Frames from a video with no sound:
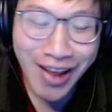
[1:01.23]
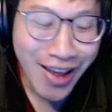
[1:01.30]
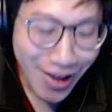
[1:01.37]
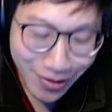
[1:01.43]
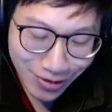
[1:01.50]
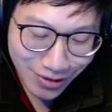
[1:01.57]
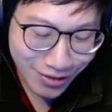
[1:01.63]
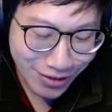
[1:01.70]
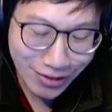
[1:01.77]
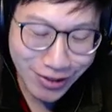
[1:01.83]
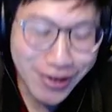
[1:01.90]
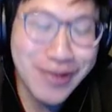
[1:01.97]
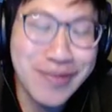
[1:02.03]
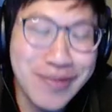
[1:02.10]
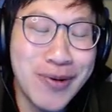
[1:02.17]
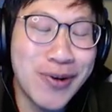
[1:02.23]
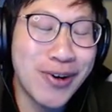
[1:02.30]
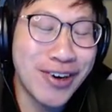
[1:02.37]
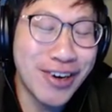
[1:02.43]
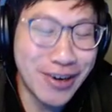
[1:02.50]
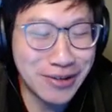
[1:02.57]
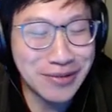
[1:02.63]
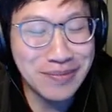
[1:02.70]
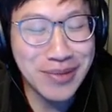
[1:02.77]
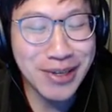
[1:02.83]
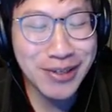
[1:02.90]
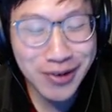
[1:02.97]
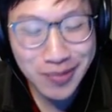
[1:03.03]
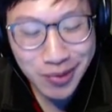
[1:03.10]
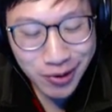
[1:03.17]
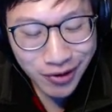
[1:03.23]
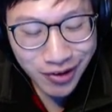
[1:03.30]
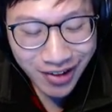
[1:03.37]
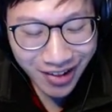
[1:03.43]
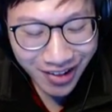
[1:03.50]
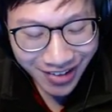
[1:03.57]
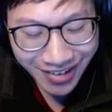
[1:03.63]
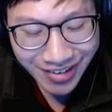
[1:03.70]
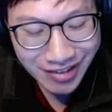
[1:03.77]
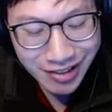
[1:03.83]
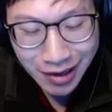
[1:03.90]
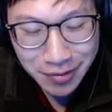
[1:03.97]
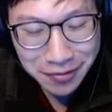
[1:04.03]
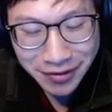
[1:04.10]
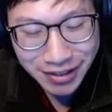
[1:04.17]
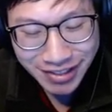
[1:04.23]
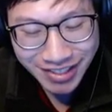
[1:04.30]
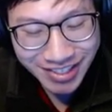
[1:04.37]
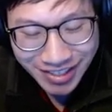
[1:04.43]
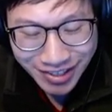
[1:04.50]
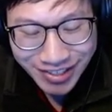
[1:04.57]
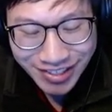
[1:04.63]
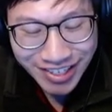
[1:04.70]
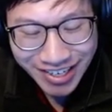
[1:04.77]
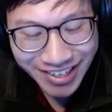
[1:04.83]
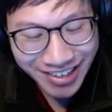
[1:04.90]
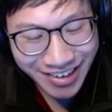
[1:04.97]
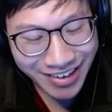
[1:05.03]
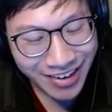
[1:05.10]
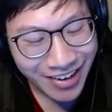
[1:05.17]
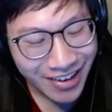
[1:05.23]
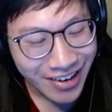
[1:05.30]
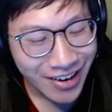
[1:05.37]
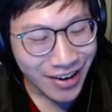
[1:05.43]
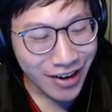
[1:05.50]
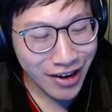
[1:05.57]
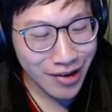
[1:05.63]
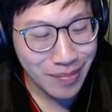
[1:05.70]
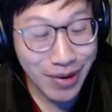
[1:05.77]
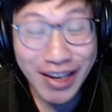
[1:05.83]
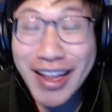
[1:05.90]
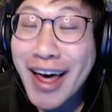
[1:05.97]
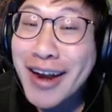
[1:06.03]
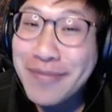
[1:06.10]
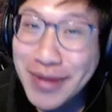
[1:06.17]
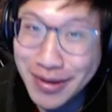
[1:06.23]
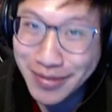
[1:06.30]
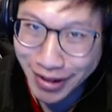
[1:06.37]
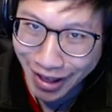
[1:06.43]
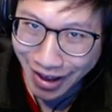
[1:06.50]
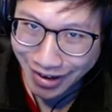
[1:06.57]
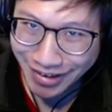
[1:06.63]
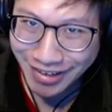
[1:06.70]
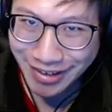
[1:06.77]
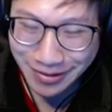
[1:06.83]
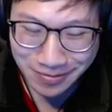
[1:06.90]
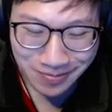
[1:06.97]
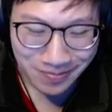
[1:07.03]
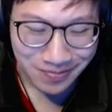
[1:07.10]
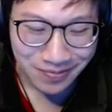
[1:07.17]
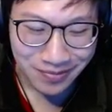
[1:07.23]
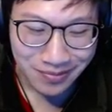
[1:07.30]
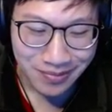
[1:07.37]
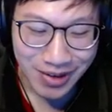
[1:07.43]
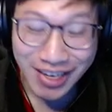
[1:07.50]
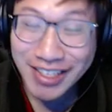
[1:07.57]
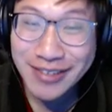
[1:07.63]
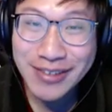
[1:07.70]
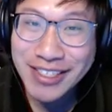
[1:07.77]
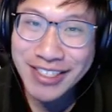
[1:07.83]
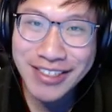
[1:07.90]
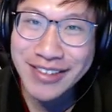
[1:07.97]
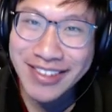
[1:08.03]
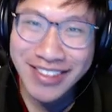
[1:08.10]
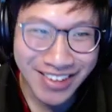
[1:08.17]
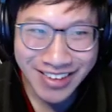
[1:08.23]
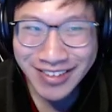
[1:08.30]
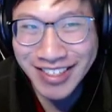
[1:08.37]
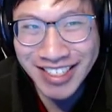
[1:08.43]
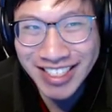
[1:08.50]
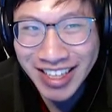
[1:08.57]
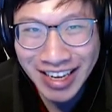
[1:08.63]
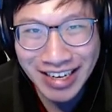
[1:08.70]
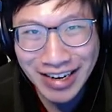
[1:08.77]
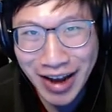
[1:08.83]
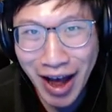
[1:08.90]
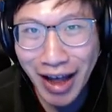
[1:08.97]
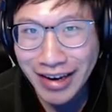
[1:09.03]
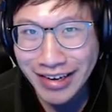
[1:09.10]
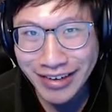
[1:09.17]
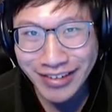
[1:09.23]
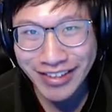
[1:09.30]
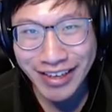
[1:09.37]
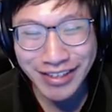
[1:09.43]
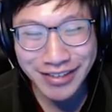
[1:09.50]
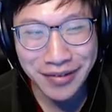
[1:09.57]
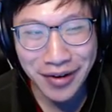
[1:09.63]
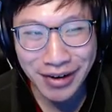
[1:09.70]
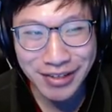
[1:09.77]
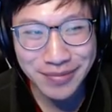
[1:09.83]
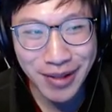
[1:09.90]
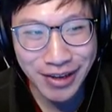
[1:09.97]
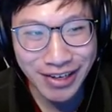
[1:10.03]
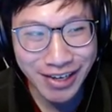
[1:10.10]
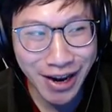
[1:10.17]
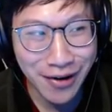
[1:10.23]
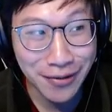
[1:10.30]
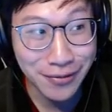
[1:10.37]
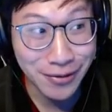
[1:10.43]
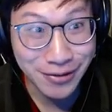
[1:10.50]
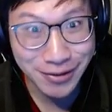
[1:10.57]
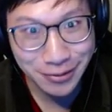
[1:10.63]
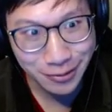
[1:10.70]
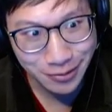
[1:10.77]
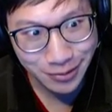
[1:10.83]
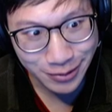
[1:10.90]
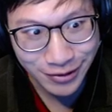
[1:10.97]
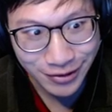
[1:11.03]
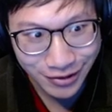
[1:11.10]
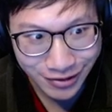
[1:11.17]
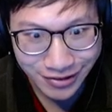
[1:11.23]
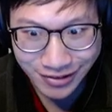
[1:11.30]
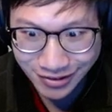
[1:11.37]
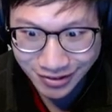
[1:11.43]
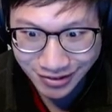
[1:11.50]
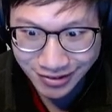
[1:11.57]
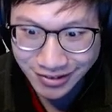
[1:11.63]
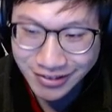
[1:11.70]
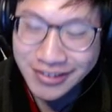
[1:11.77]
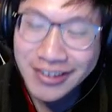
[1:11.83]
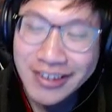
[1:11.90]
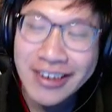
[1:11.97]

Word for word: It was dirt poor, it was miserable. Some of us still did it, but a lot of people hated it because it was just it was just like not nearly as fun as playing a carry role, to be honest, guys.